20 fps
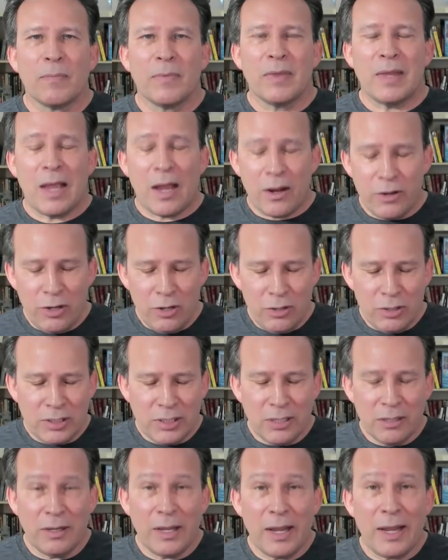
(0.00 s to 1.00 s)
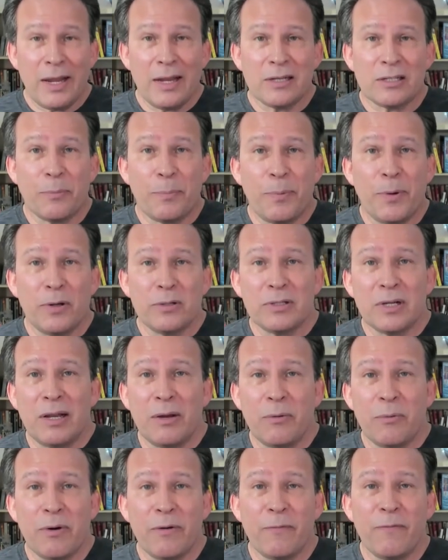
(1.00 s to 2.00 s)
Now, UCLA is
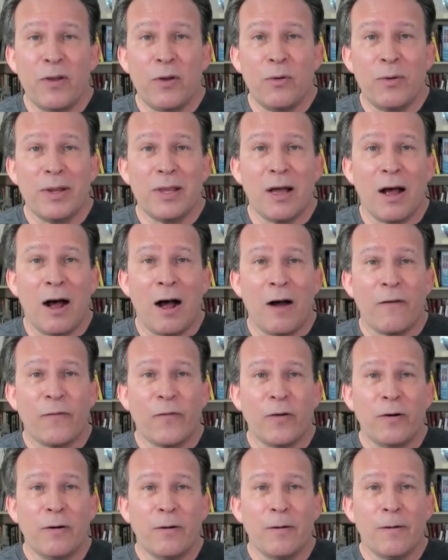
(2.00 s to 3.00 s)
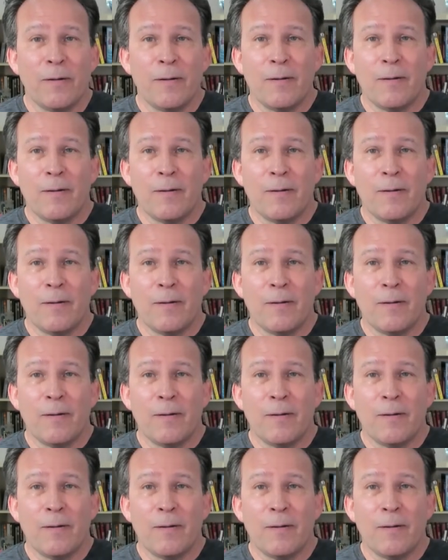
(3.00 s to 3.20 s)
supposedly reviewing the offer.